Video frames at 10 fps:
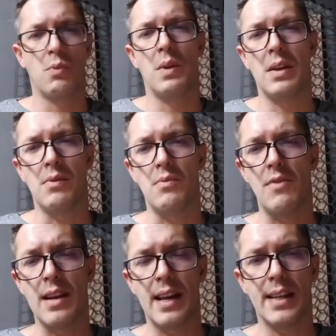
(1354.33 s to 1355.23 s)
we
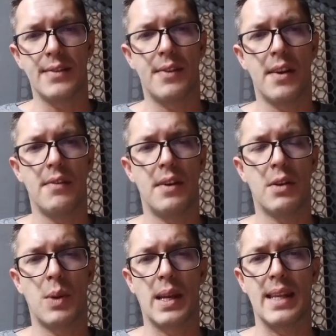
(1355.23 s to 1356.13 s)
realized very, very
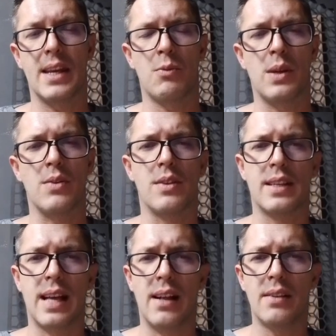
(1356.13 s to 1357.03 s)
quickly that we could
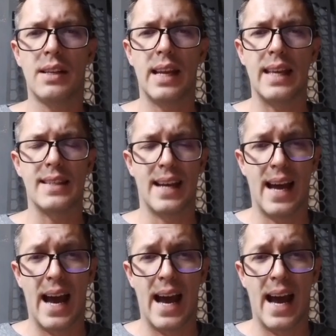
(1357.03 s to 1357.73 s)
calculate